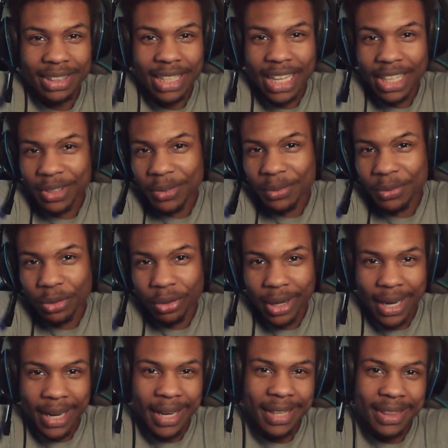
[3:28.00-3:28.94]
thank you for
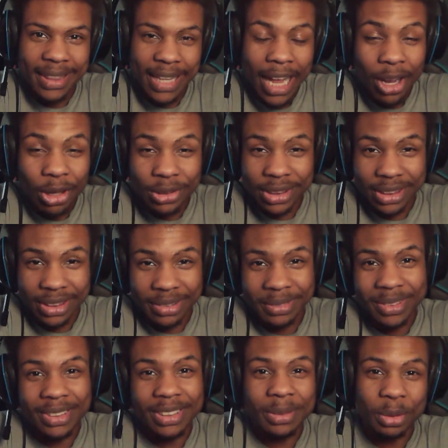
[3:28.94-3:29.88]

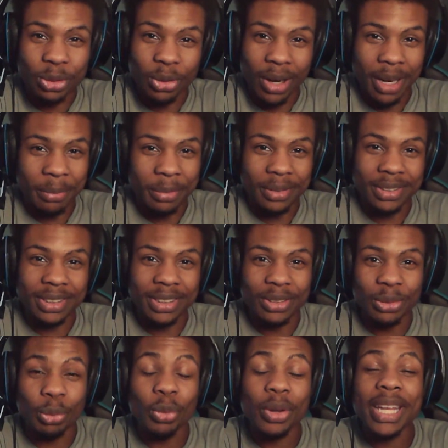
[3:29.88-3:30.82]
8,000 subscribers.
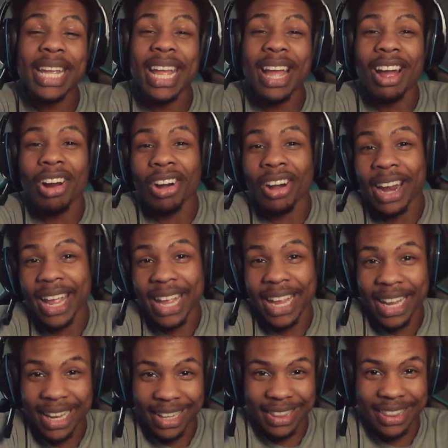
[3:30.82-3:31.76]
We are at
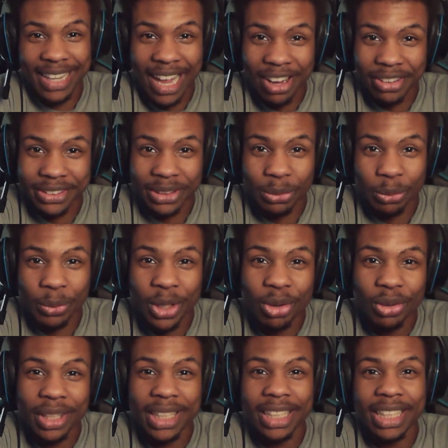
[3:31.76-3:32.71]
8,000. We
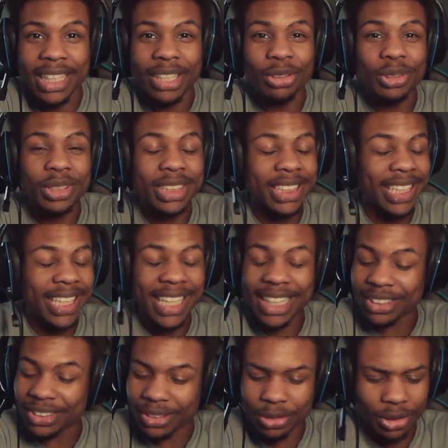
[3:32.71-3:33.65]
only need
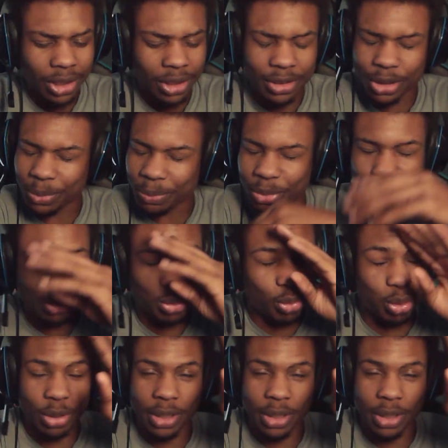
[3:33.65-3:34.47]
10, uh, uh,